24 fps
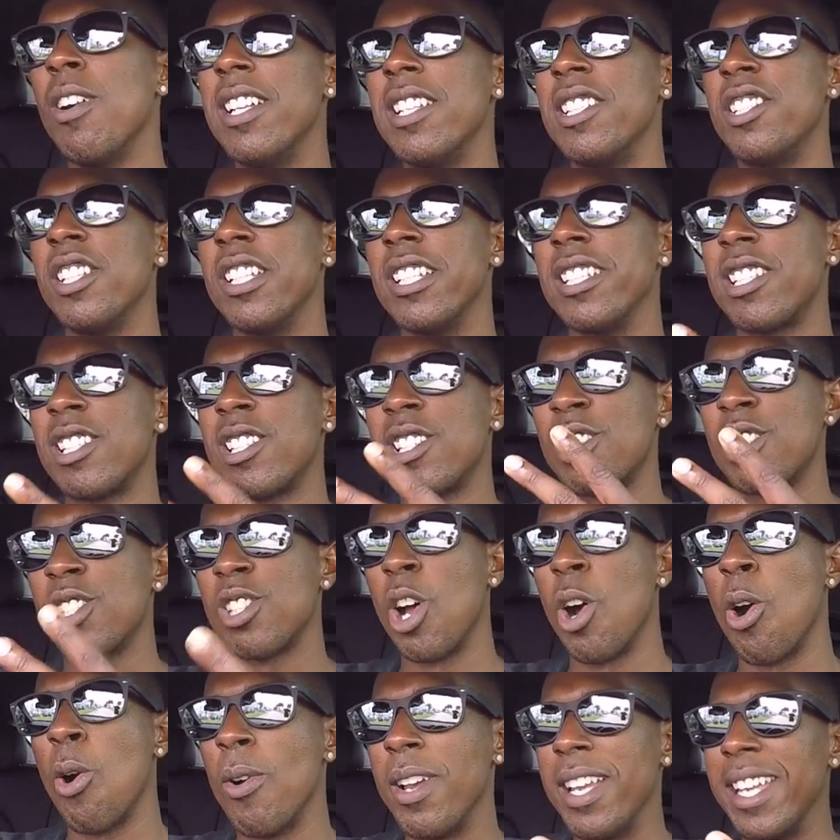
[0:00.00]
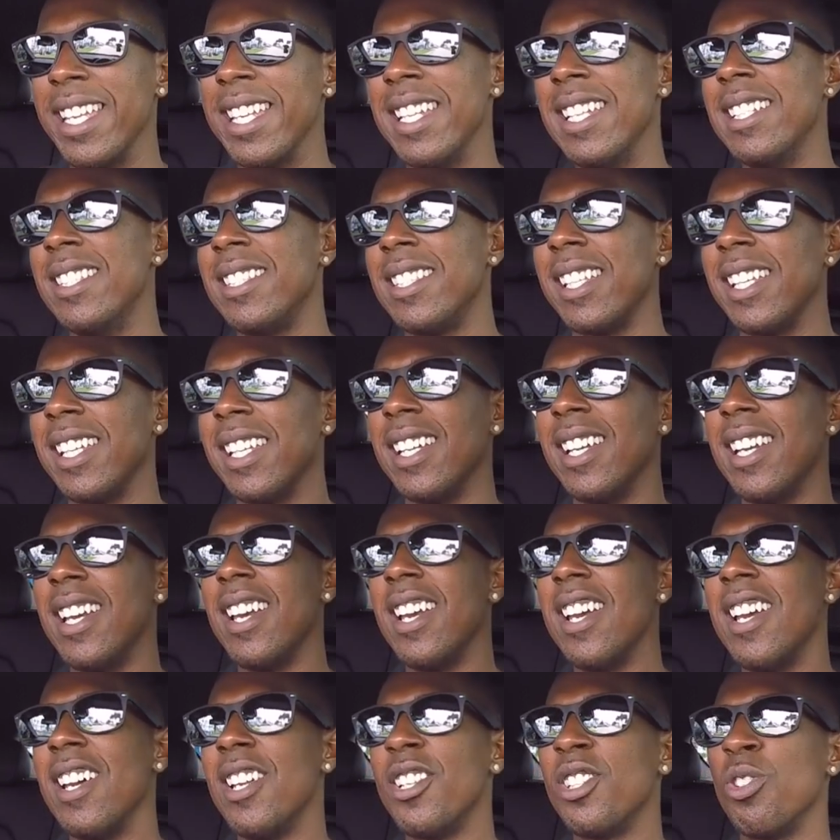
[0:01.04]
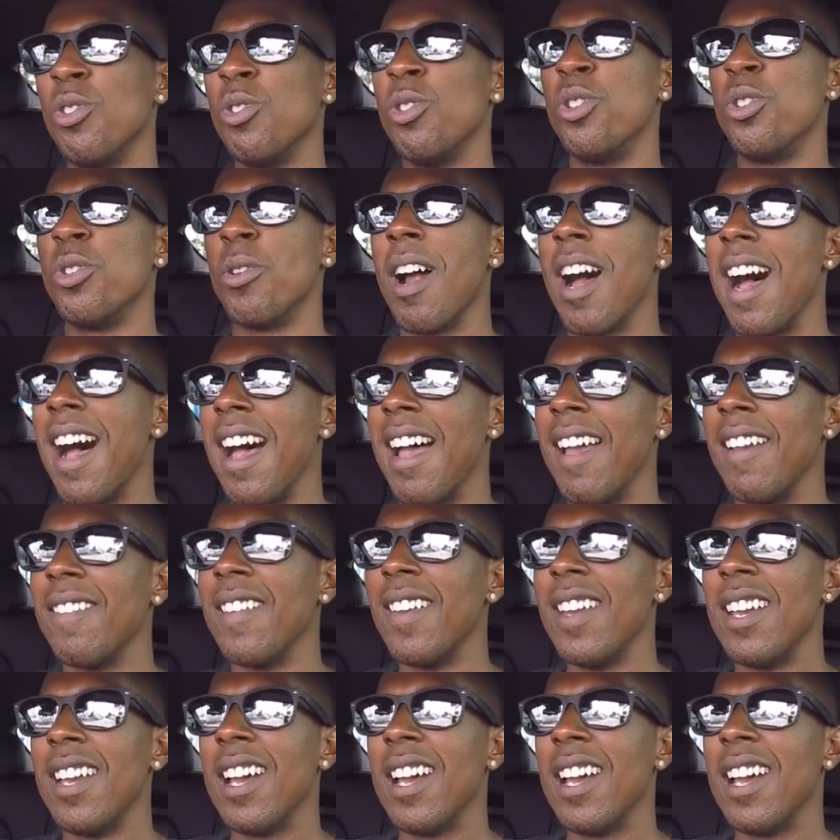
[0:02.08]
it's just so easy to drive.